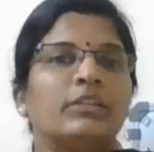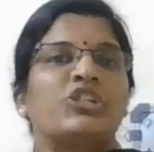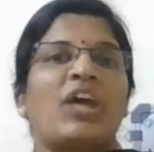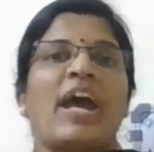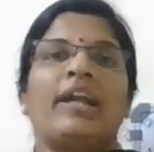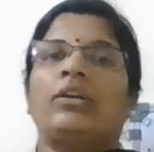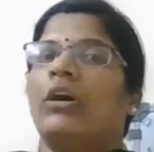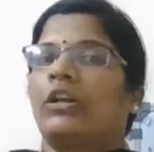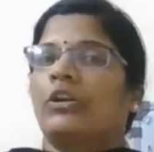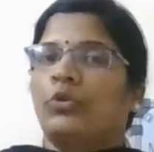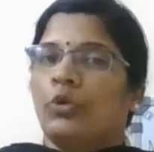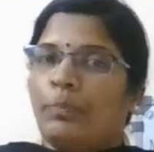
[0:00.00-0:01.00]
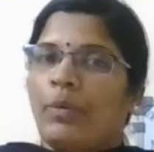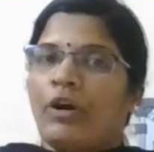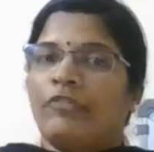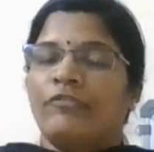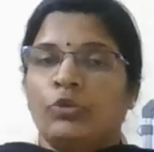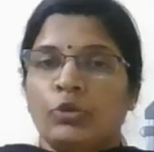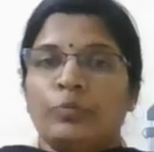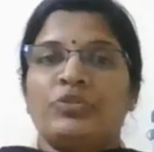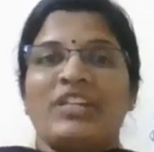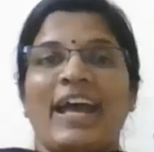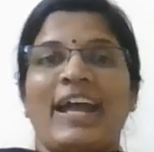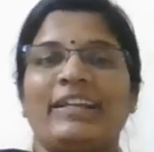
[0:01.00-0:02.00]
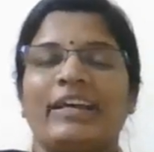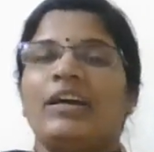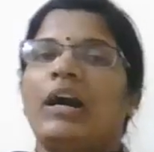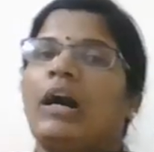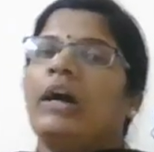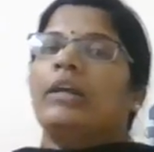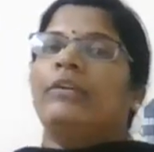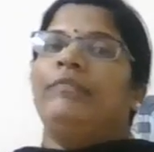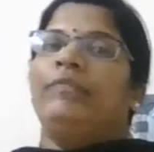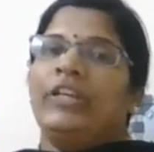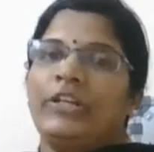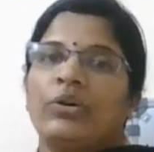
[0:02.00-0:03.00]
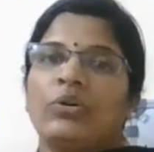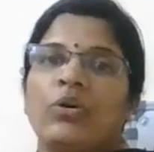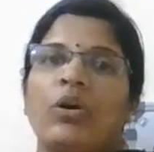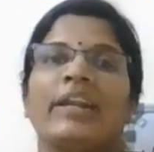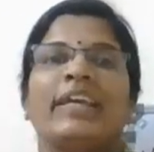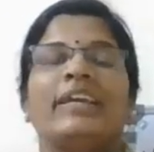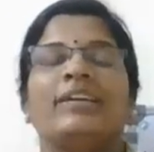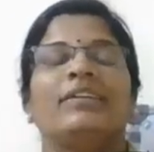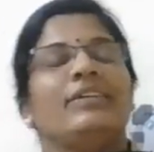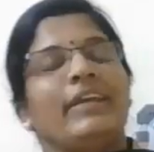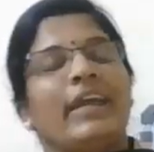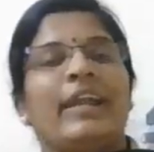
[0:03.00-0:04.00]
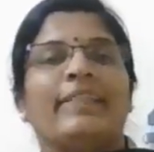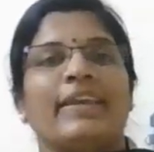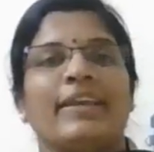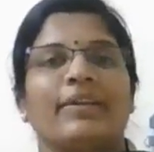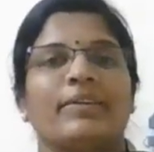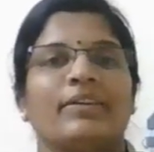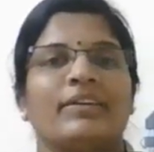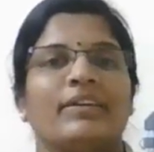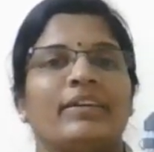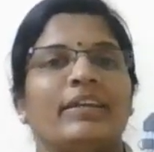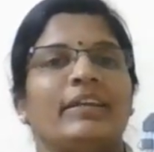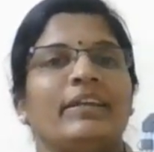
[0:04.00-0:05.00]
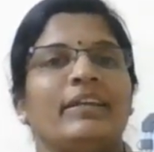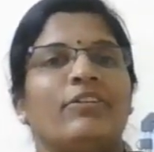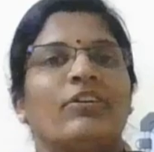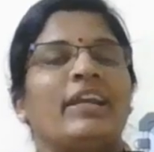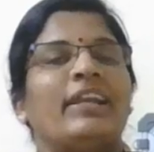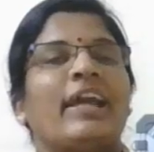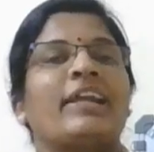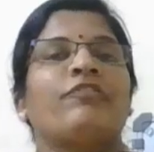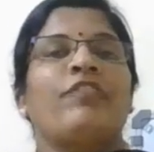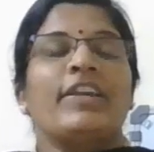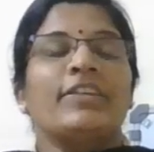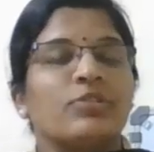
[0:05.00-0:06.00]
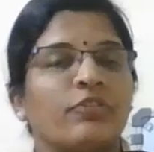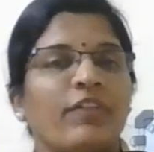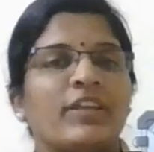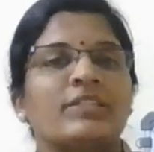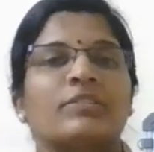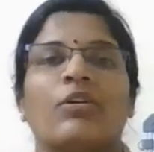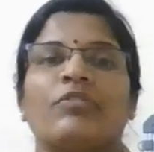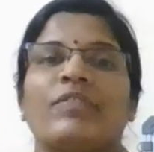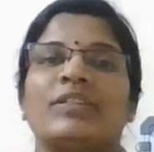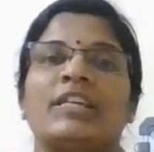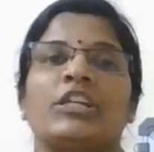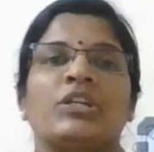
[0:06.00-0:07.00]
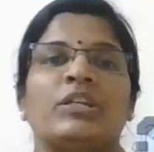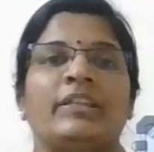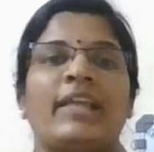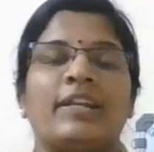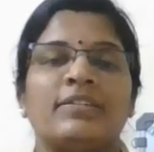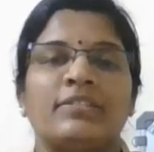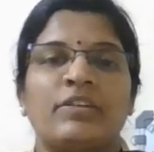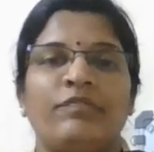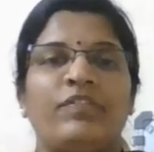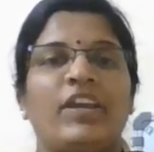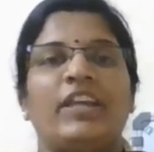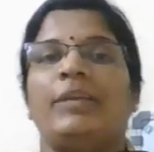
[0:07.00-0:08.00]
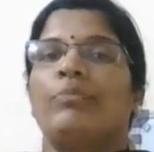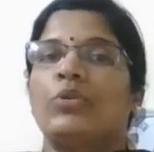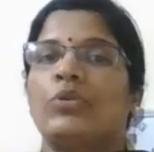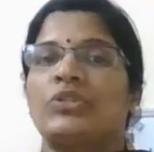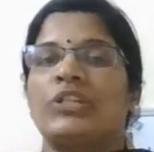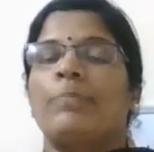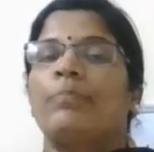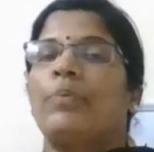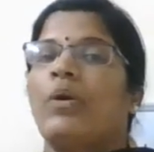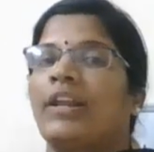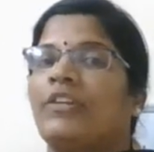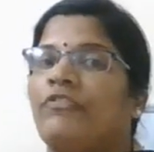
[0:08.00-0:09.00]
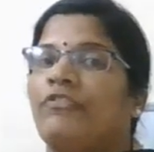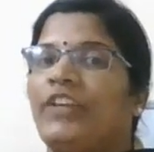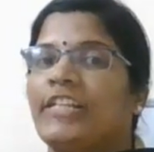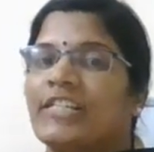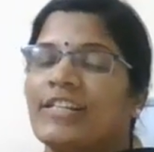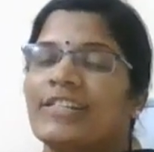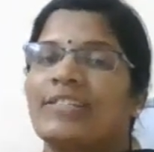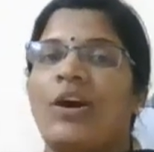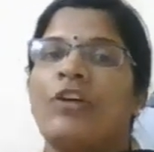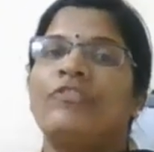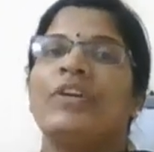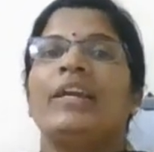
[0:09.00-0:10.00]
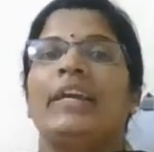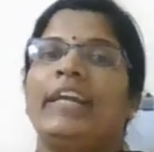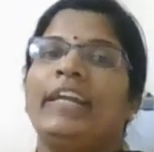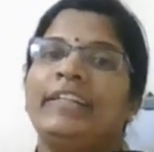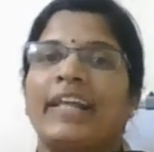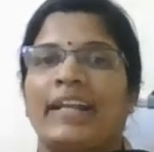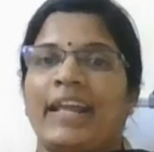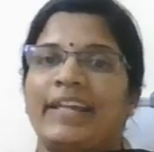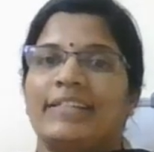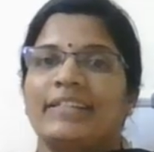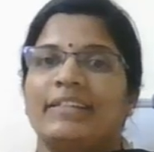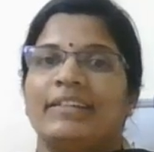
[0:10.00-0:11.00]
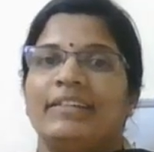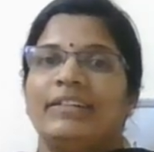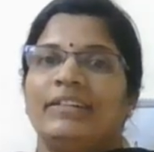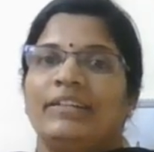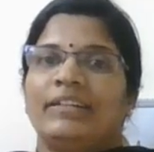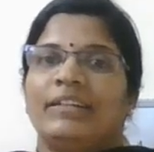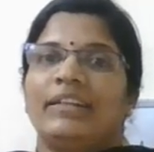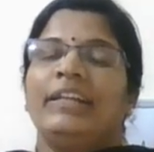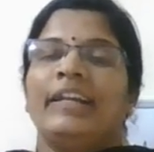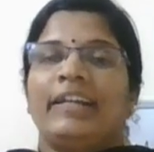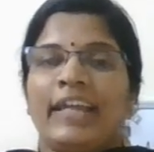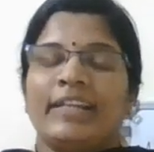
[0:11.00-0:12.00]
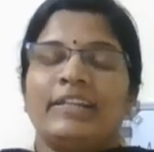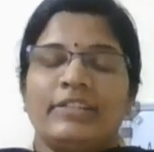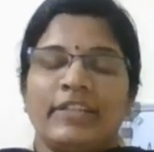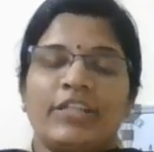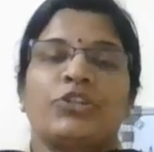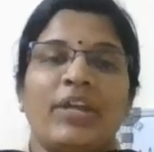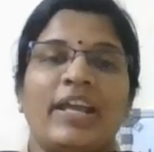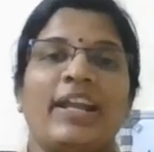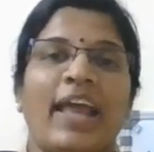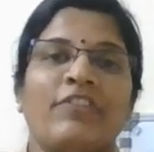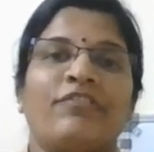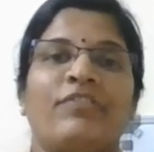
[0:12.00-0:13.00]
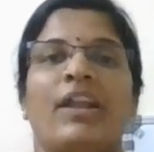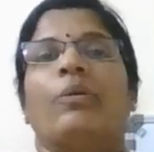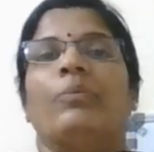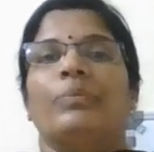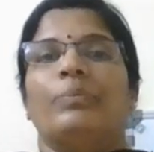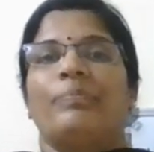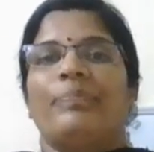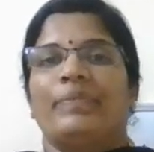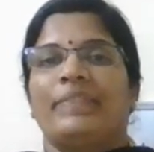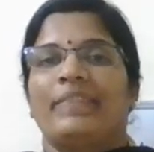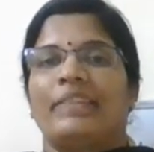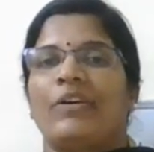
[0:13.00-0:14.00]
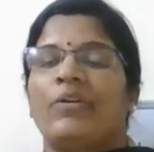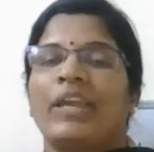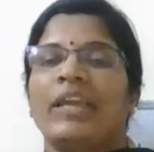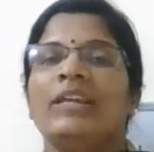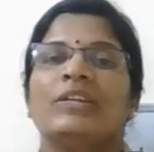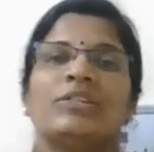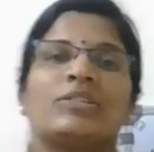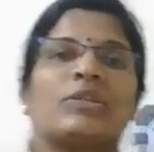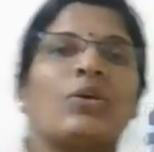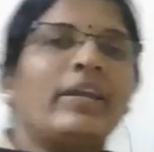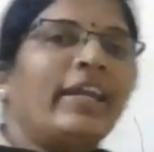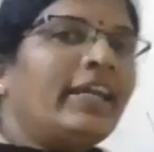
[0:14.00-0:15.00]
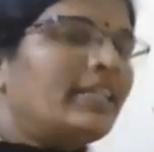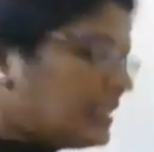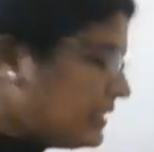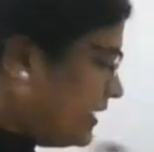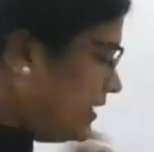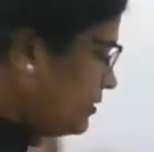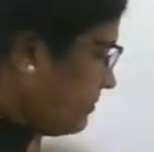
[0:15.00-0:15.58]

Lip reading: chat or a group chat or a video calling, anything. Okay, like a face-to-face conversation, that is a very most important features of internet in a day-to-day life now. Okay, so instant